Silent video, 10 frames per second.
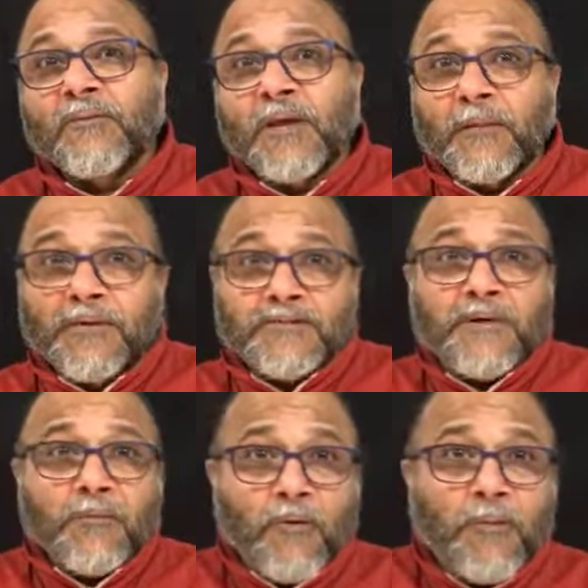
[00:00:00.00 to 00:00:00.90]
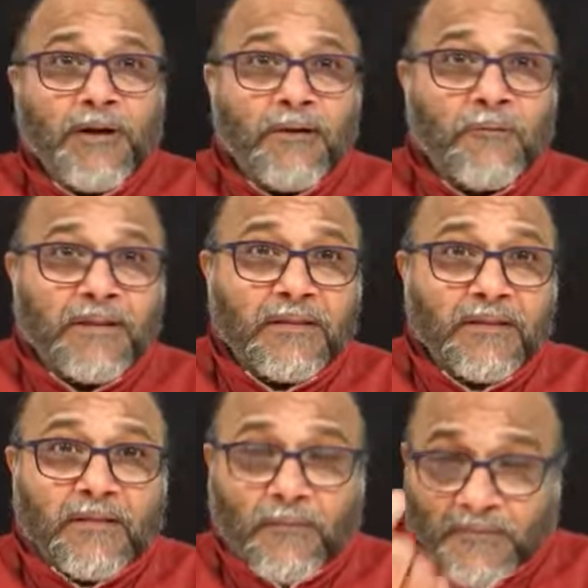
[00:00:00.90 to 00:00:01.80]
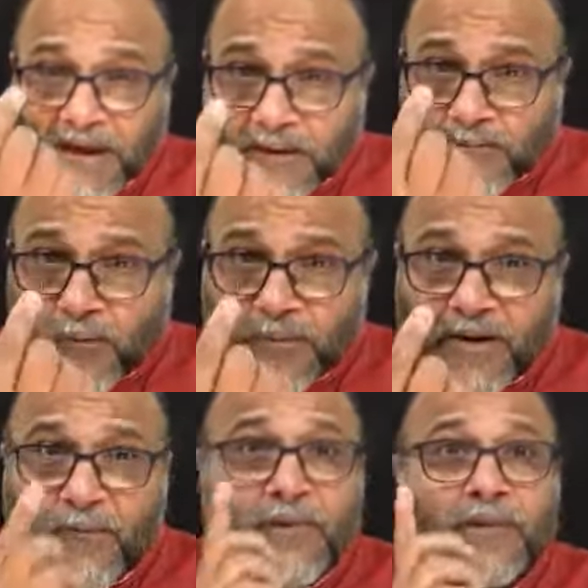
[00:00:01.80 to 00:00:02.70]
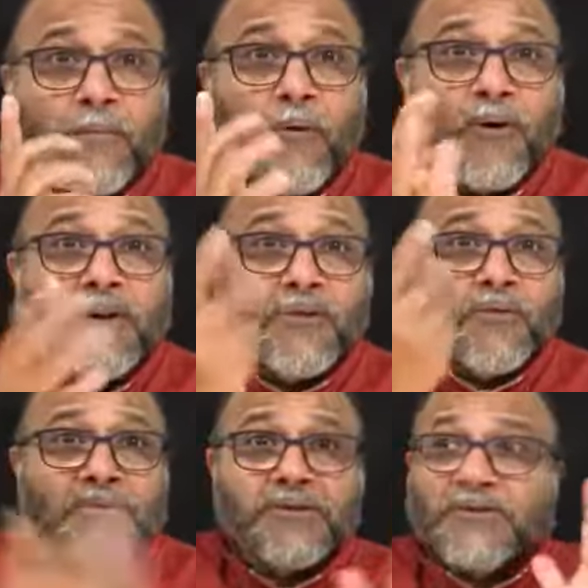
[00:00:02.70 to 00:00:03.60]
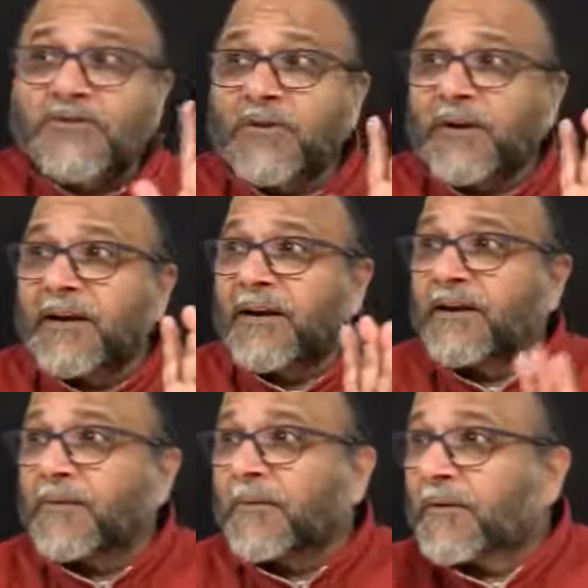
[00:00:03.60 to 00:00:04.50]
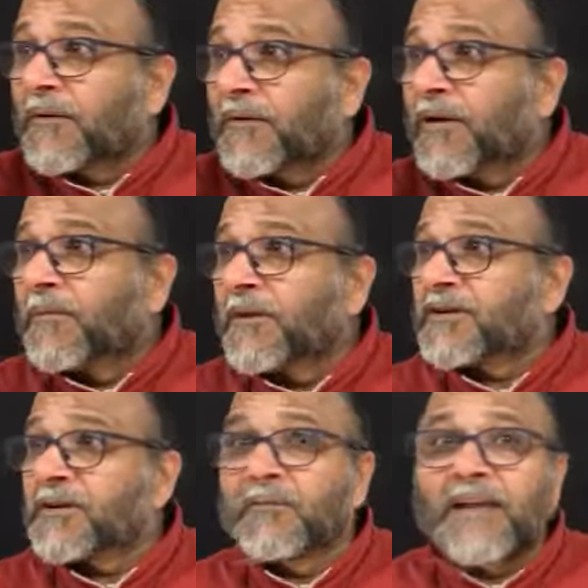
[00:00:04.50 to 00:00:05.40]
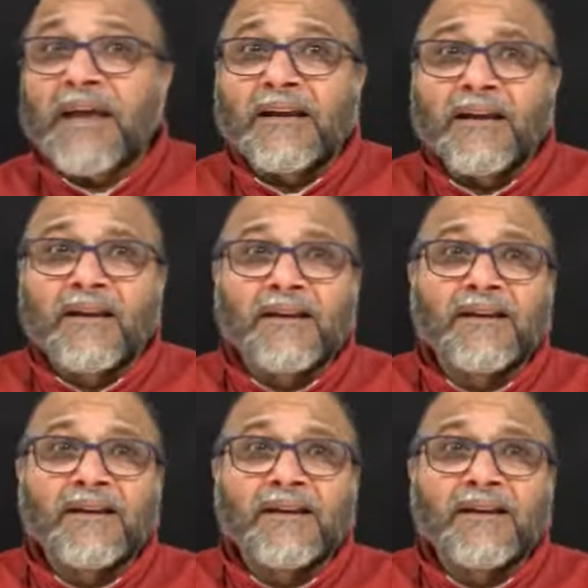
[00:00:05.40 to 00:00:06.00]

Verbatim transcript: there must be a moment when that moment when the bondage was destroyed and the liberation began